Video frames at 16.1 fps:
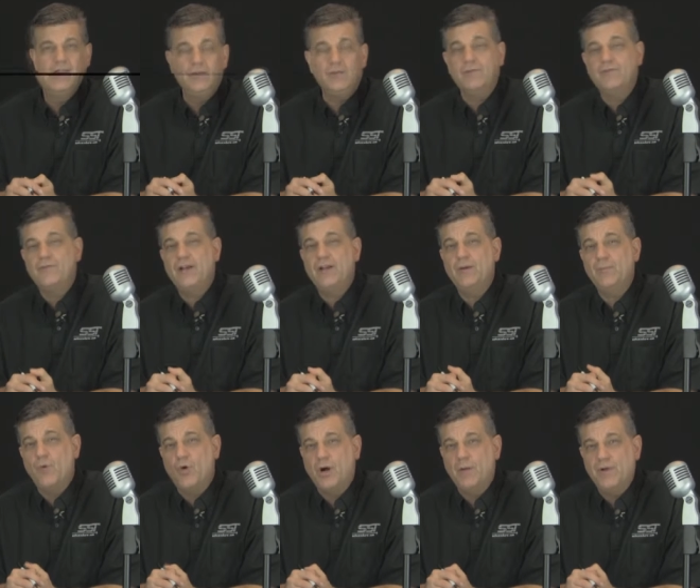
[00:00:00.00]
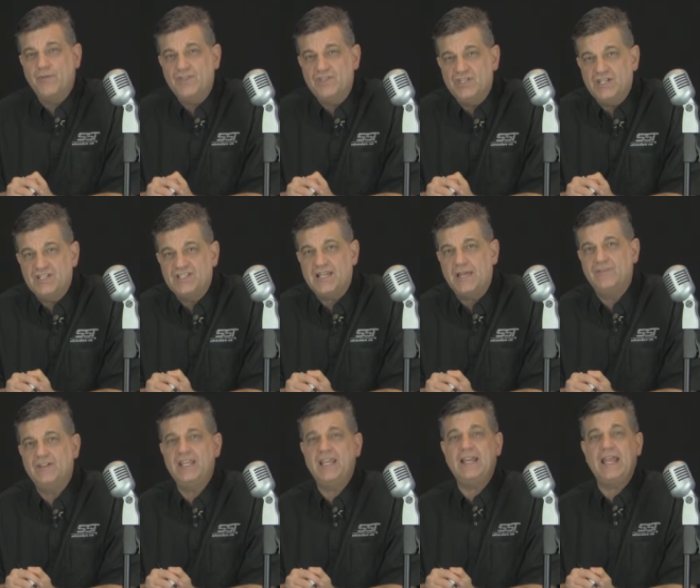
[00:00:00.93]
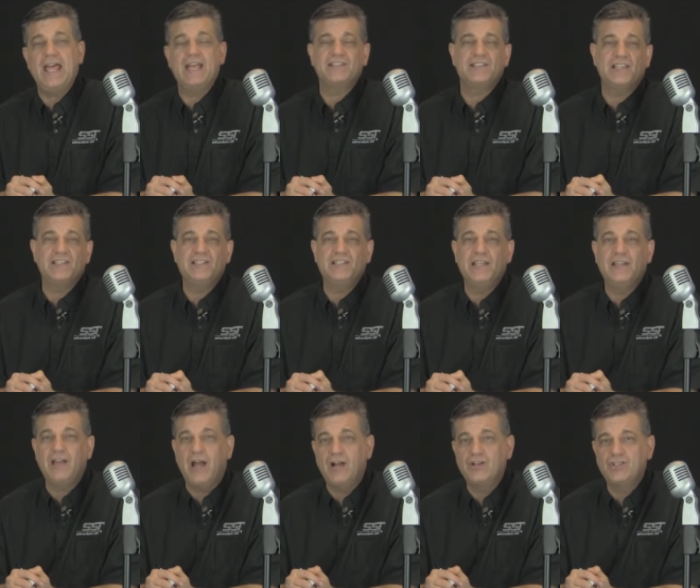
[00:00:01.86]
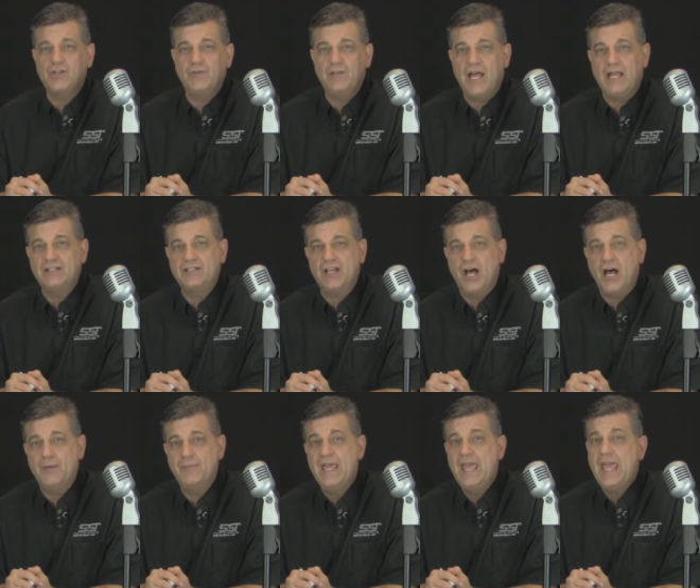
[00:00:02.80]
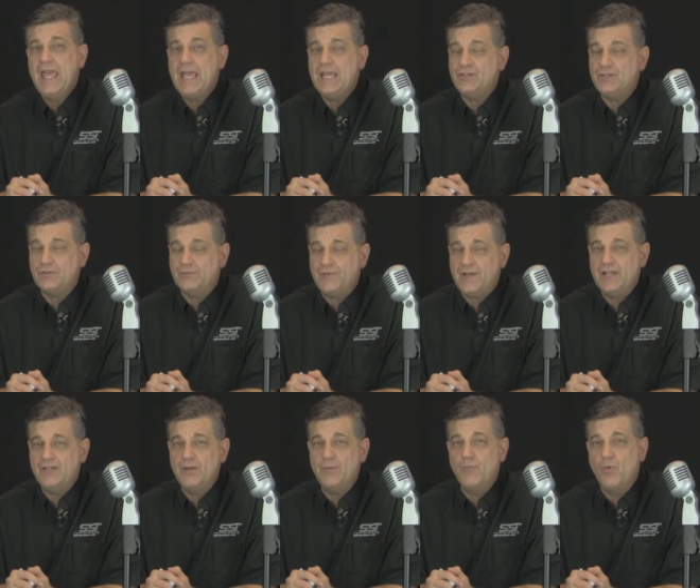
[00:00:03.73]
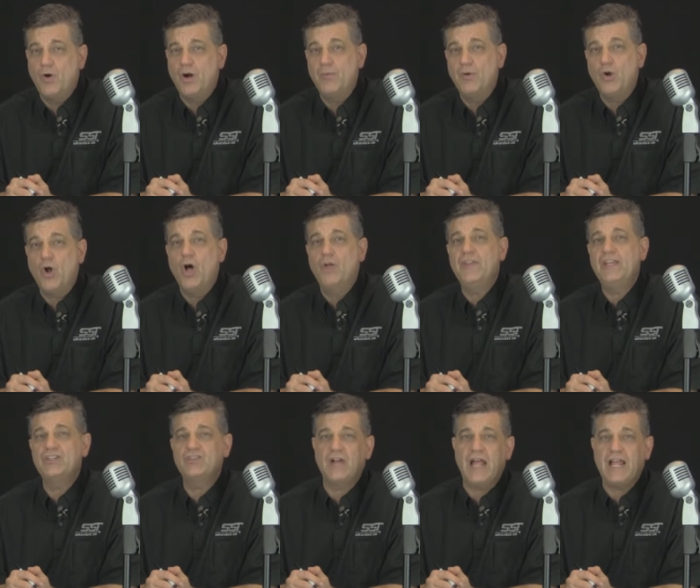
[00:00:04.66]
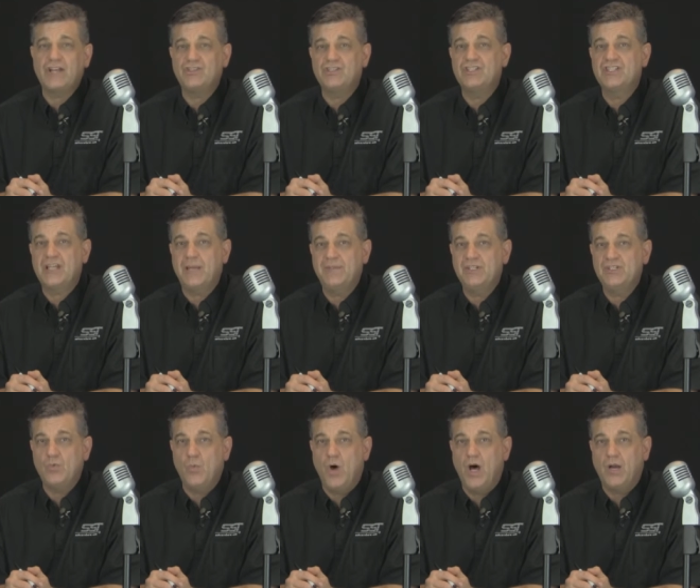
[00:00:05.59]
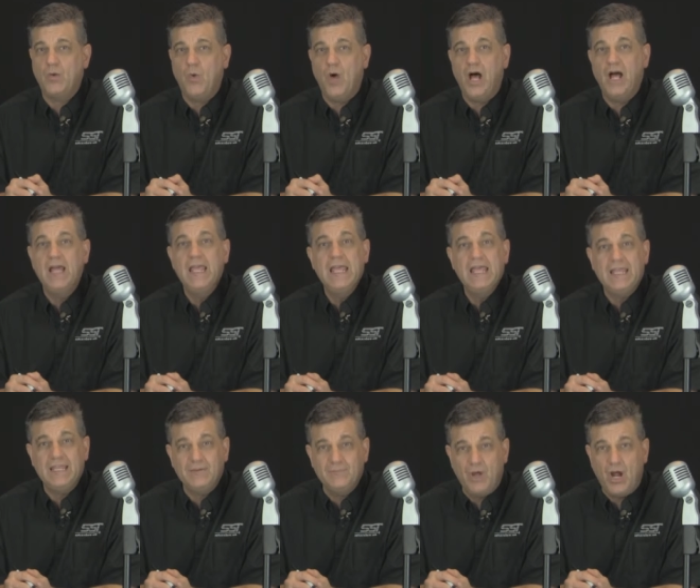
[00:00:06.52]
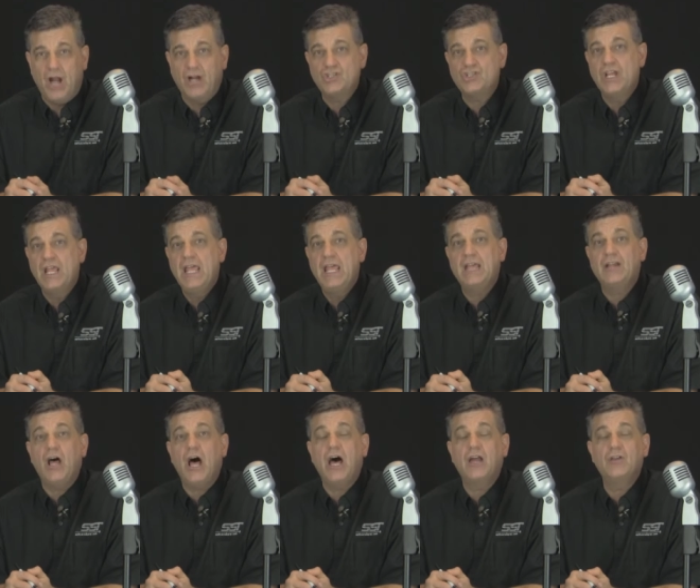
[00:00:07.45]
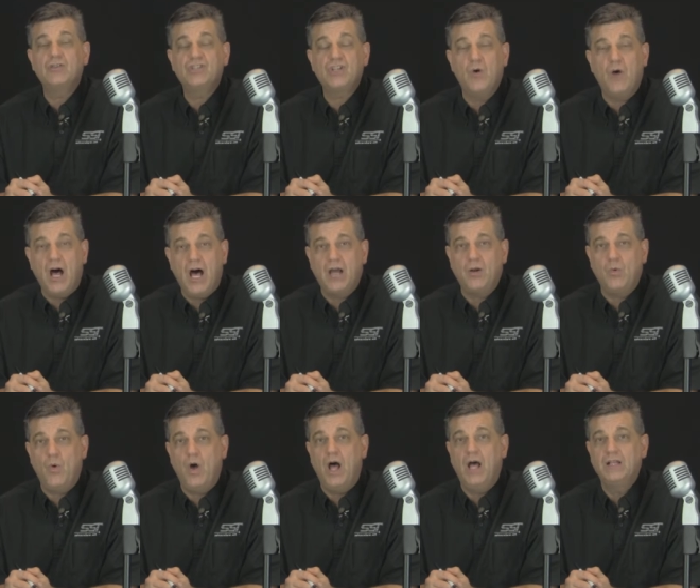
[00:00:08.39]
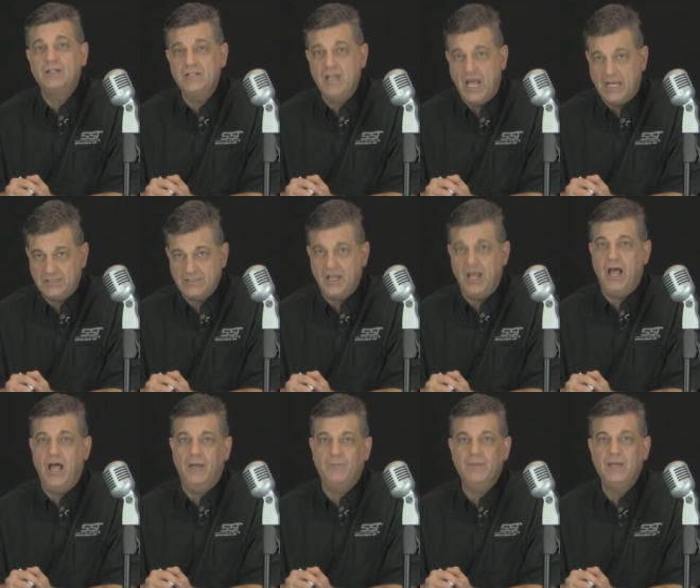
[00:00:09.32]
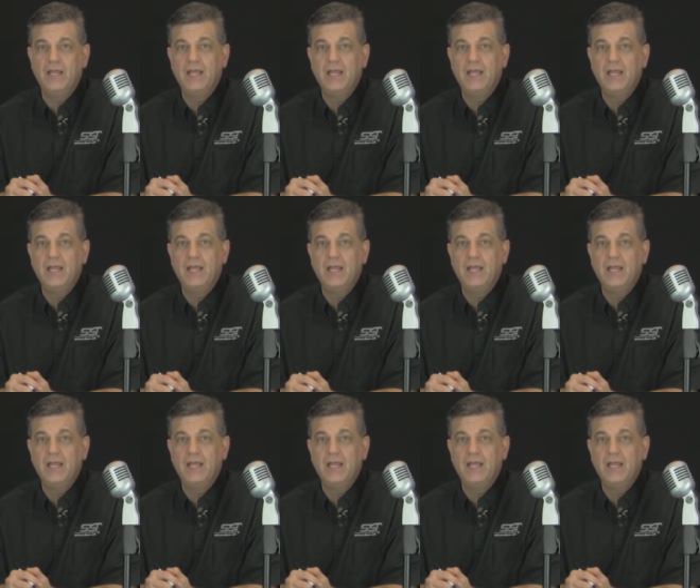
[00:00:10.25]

You can find out more about the G70 at SSTCarshow.com, and you can find out more about all the attractions coming to Ottawa in March at AutoshowOttawa.com.